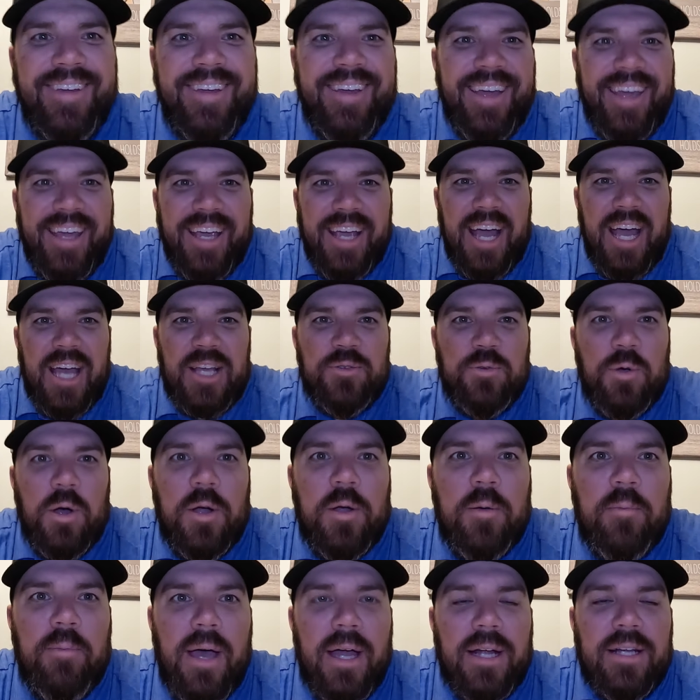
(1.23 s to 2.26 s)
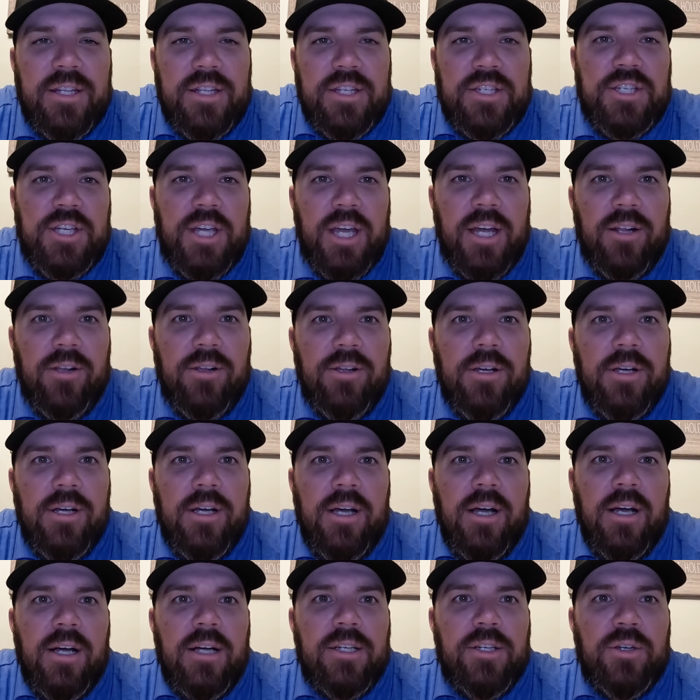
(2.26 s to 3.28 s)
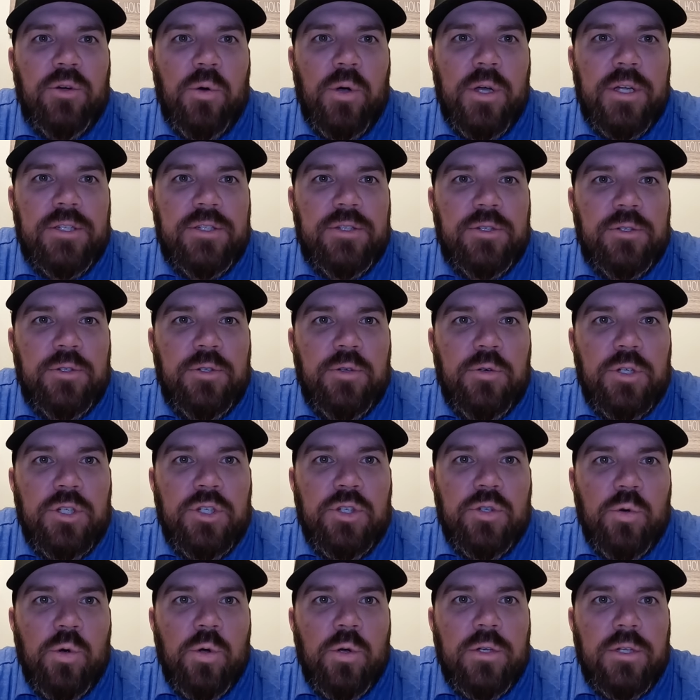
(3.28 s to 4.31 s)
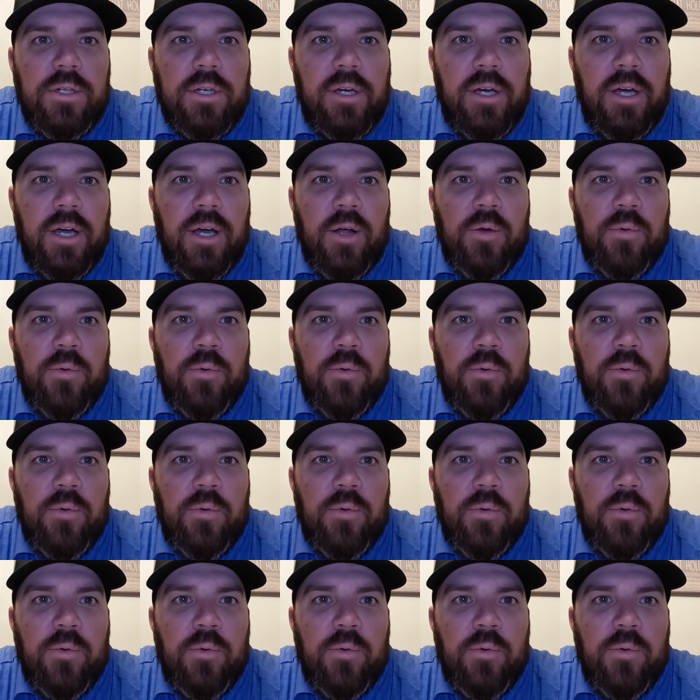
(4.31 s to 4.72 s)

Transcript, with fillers: Hey guys, welcome back to the channel. Going to do a short uh,